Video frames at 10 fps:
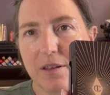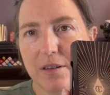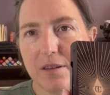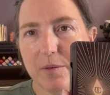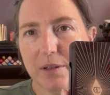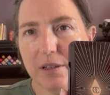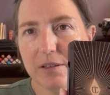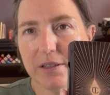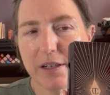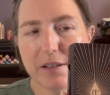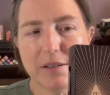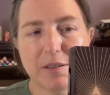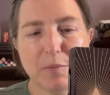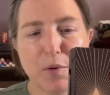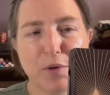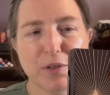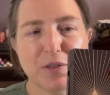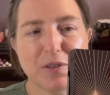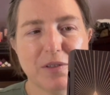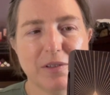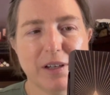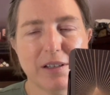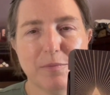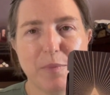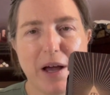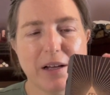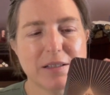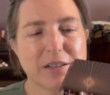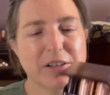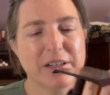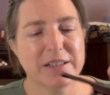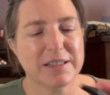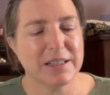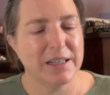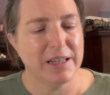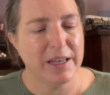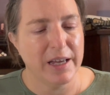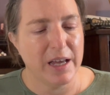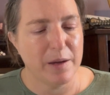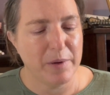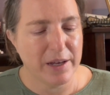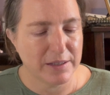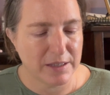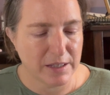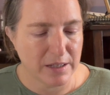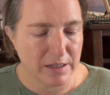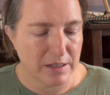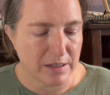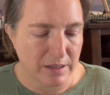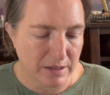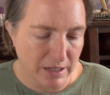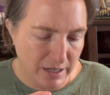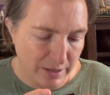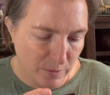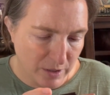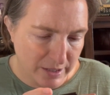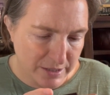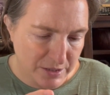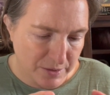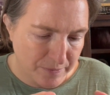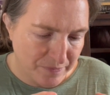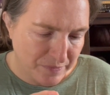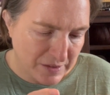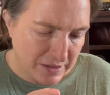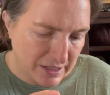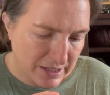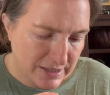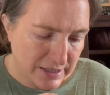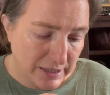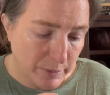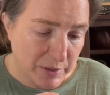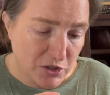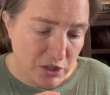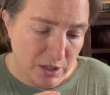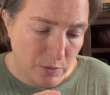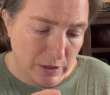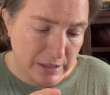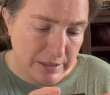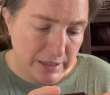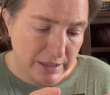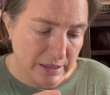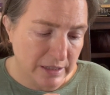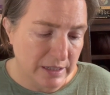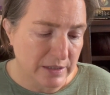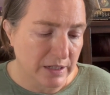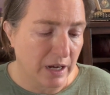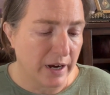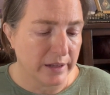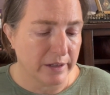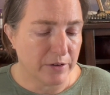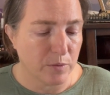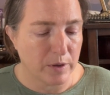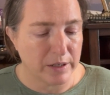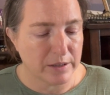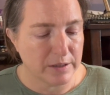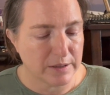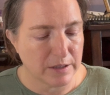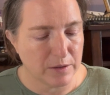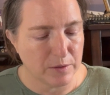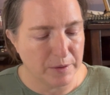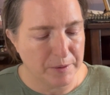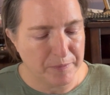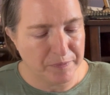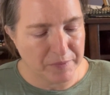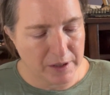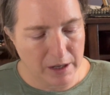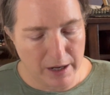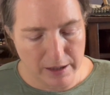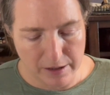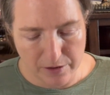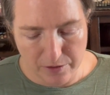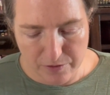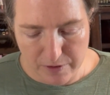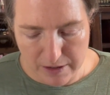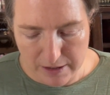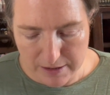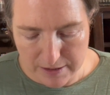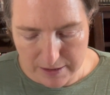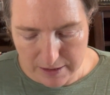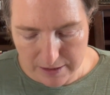one that looks like a smoker's, like a bag of cigarettes. Has the eye wand, the easy lip and cheek wand, and then the easy highlighter wand. So highlighter for this,